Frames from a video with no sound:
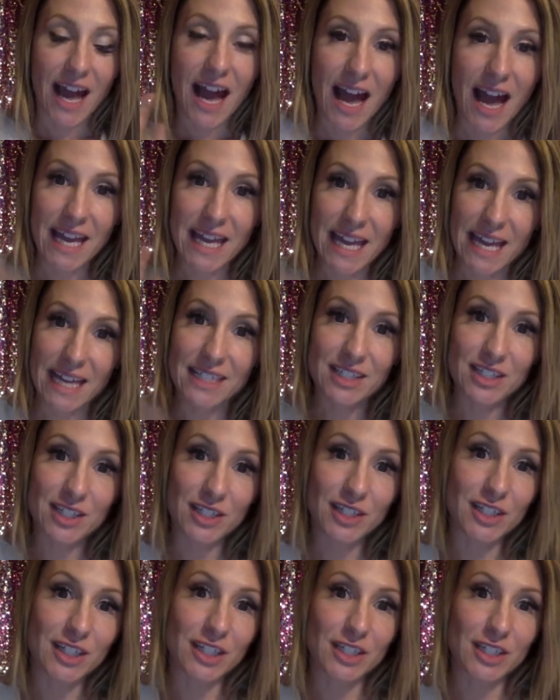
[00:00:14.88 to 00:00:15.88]
Hi,
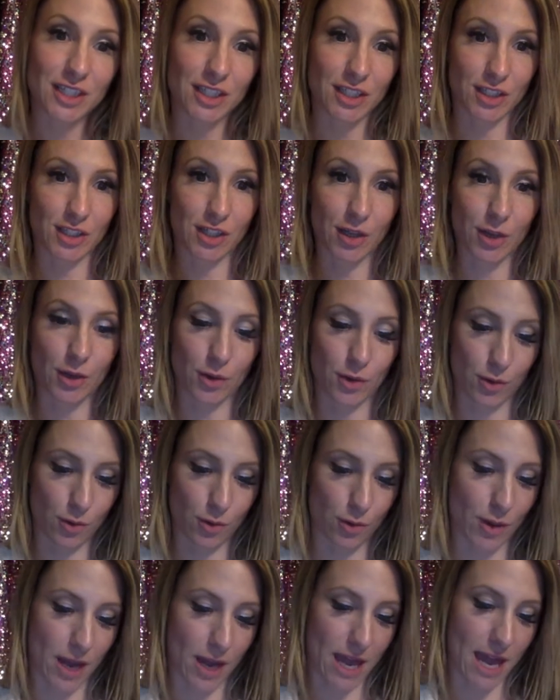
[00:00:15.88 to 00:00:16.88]
Cancer. So,
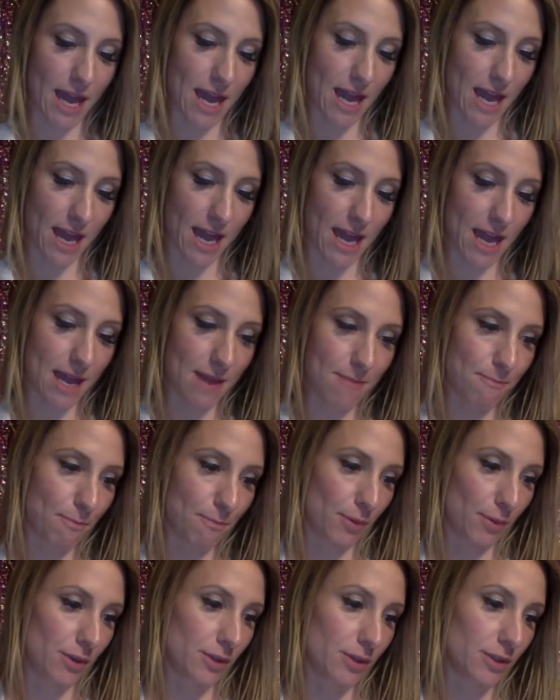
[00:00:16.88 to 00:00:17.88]

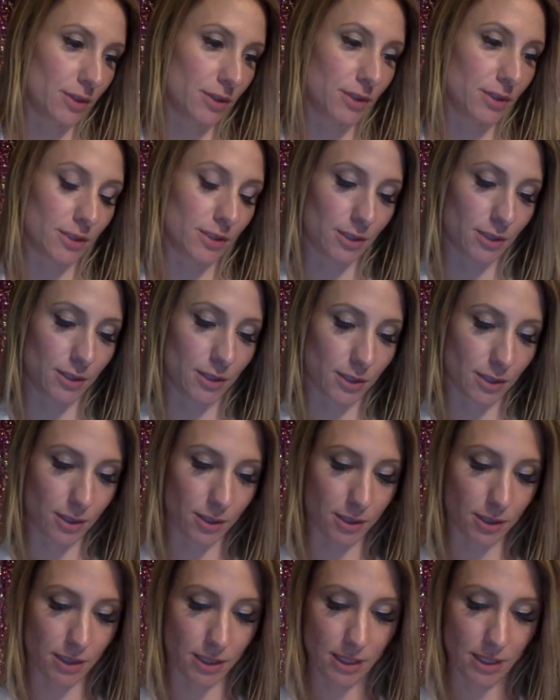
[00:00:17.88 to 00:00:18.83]
April